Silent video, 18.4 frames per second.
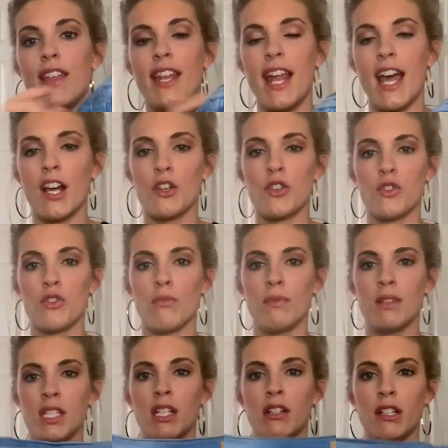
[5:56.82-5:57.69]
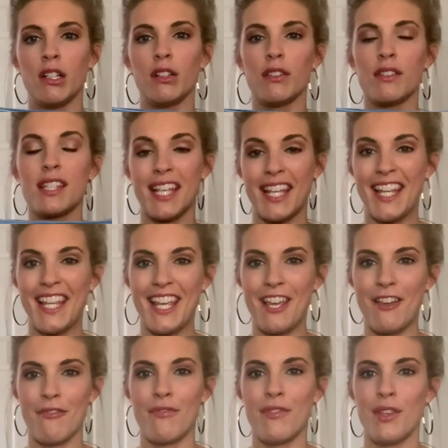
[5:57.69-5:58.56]
that extra material to
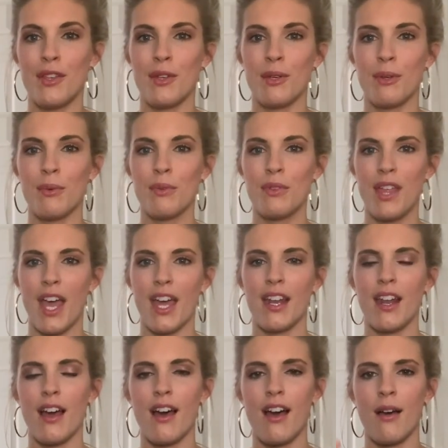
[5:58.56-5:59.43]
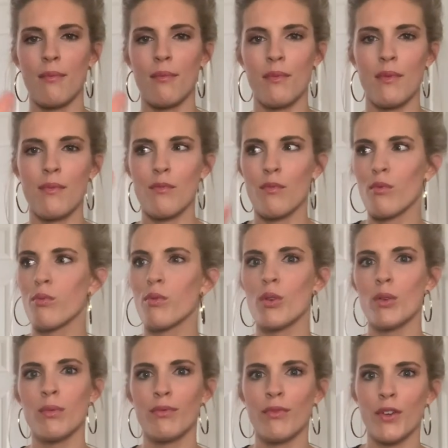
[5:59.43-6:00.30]
give you that um,
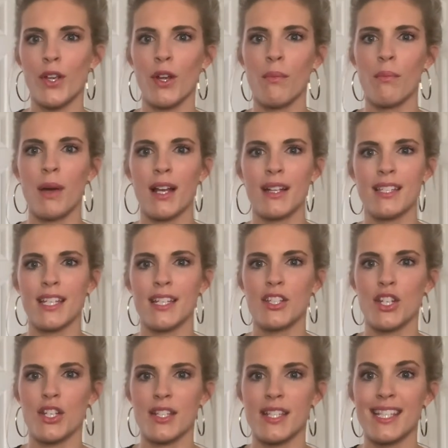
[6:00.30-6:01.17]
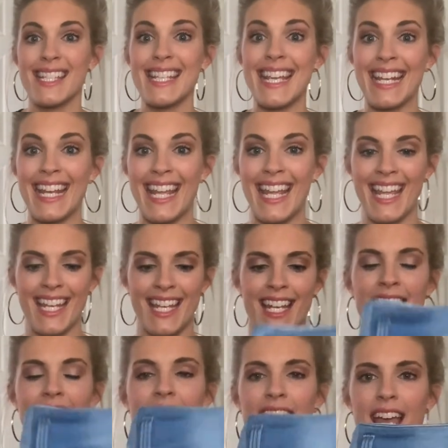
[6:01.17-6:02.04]
room for your butt to just sit in
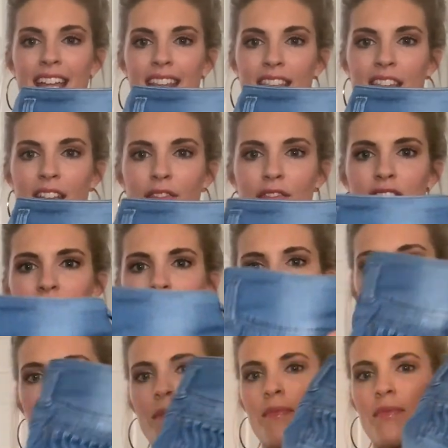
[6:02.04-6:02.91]
and lifted.